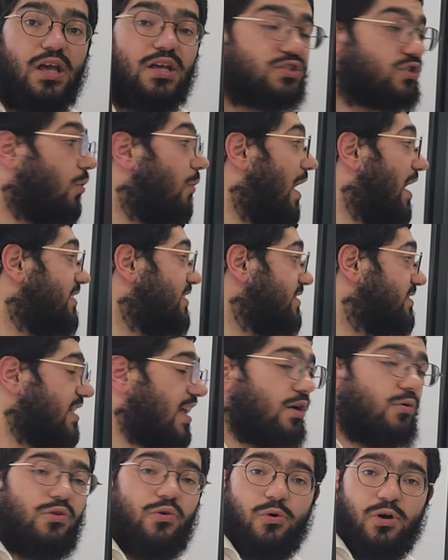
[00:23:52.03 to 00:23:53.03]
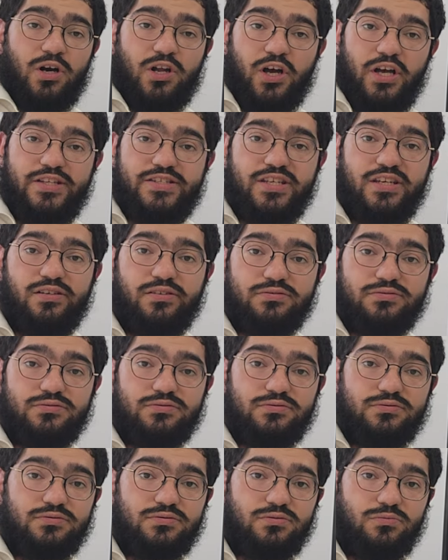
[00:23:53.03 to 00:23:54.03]
So why does it say the word hoitzi?
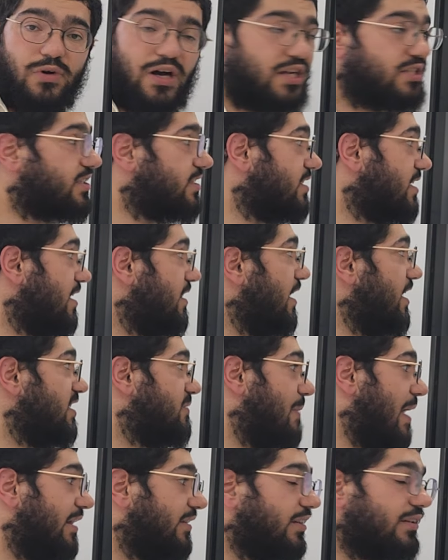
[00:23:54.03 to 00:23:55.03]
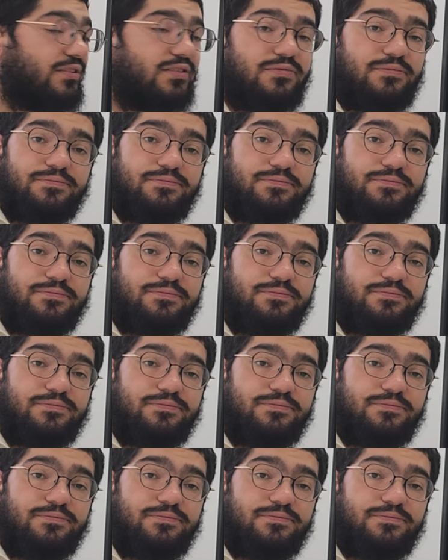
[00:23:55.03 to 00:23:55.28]
Why does it say that he spent it?